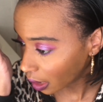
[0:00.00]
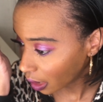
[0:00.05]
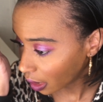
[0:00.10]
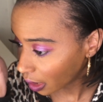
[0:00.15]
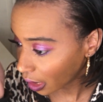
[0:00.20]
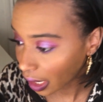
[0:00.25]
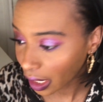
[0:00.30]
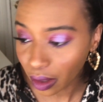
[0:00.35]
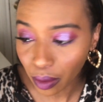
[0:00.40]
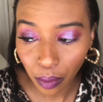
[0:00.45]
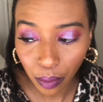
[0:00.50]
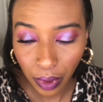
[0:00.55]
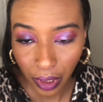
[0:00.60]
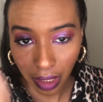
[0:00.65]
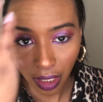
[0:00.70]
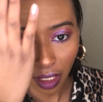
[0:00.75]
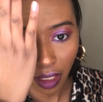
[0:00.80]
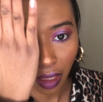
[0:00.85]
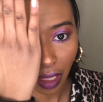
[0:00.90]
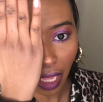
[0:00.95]
Like,
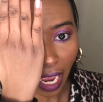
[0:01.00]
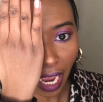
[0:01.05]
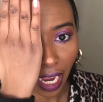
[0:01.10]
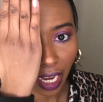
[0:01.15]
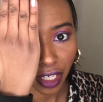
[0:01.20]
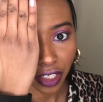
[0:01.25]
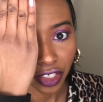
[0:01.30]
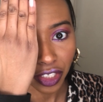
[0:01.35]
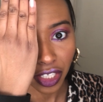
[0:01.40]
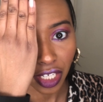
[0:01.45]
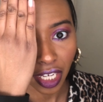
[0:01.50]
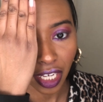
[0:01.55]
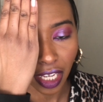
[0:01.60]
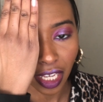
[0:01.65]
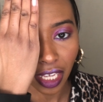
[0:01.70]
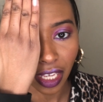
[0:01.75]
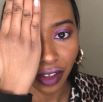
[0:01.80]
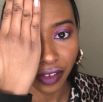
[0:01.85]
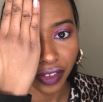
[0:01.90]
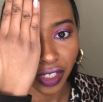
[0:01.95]
with the lash,
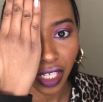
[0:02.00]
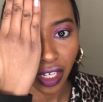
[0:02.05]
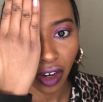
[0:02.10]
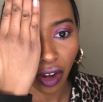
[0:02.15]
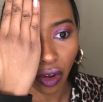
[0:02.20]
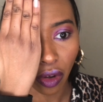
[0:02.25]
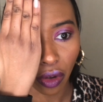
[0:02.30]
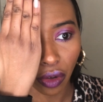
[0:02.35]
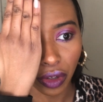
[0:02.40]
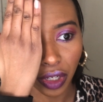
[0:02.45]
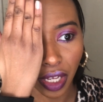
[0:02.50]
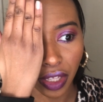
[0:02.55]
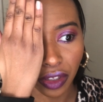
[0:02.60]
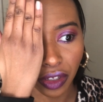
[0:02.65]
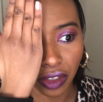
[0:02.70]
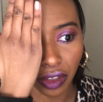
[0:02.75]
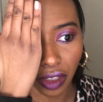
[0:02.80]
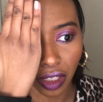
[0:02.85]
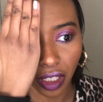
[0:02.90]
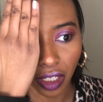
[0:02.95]
it gives it a whole
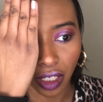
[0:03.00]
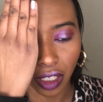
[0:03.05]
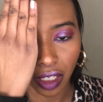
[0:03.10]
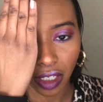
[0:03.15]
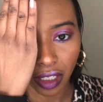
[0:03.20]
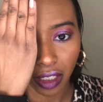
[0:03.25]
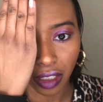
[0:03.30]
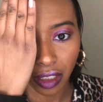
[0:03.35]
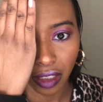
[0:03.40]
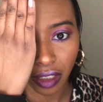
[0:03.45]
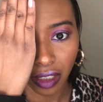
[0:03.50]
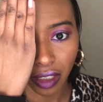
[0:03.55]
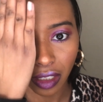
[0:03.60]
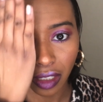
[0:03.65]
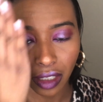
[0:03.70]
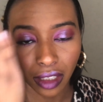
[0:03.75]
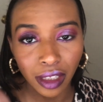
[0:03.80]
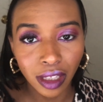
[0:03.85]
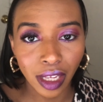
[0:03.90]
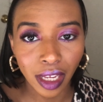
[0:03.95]
nother look.
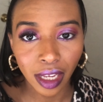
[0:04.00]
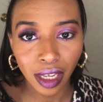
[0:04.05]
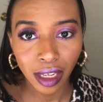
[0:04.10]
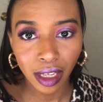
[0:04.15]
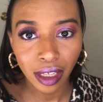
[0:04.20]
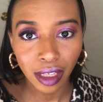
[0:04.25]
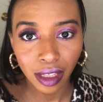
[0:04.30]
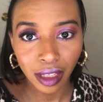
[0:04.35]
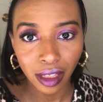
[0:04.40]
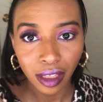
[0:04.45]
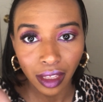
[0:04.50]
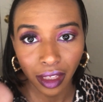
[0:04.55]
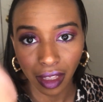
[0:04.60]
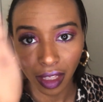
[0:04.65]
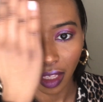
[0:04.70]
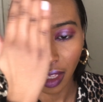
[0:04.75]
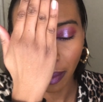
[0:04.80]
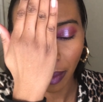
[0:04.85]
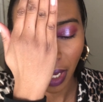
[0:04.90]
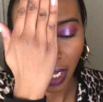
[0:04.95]
Like,
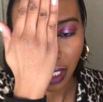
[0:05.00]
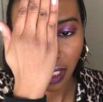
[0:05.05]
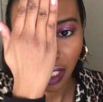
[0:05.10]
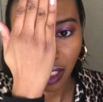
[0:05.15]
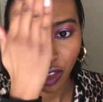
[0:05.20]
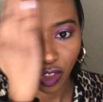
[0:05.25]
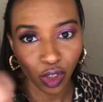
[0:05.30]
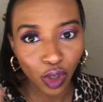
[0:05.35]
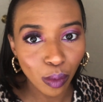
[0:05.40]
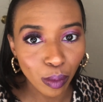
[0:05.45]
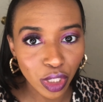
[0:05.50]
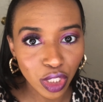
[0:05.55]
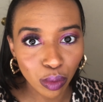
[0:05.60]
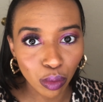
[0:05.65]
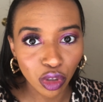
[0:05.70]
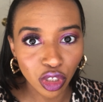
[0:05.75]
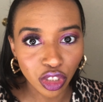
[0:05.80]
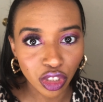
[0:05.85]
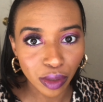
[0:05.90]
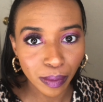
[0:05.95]
it makes it so much
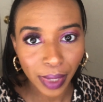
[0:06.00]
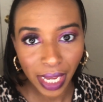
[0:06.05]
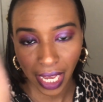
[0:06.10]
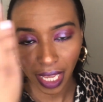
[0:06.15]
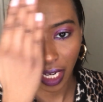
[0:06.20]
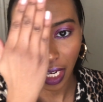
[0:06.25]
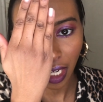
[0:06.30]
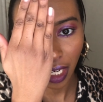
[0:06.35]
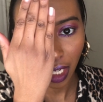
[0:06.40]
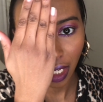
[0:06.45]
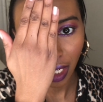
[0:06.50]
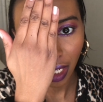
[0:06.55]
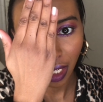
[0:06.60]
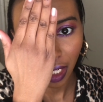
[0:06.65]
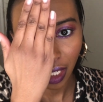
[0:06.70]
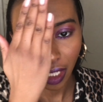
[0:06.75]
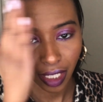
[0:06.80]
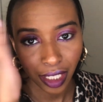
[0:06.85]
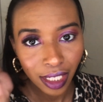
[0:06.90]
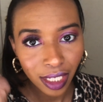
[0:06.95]
more dramatic,
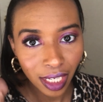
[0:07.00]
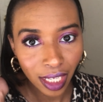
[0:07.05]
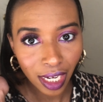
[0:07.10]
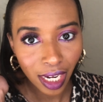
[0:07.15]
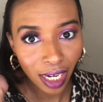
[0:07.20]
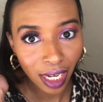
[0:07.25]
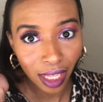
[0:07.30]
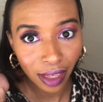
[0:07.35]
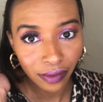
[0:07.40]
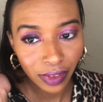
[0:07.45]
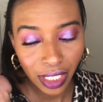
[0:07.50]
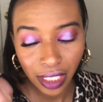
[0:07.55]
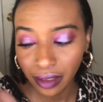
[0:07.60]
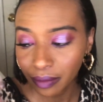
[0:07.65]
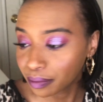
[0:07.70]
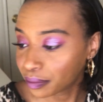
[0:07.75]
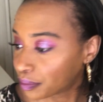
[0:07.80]
and I love it.